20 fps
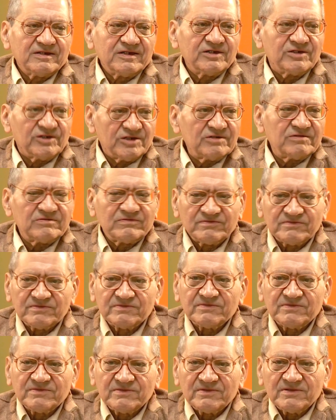
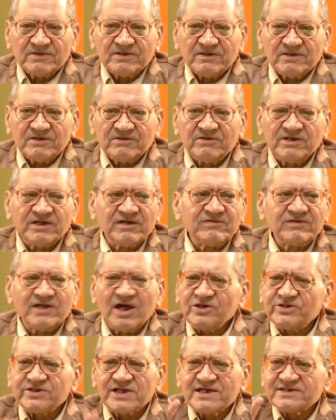We have not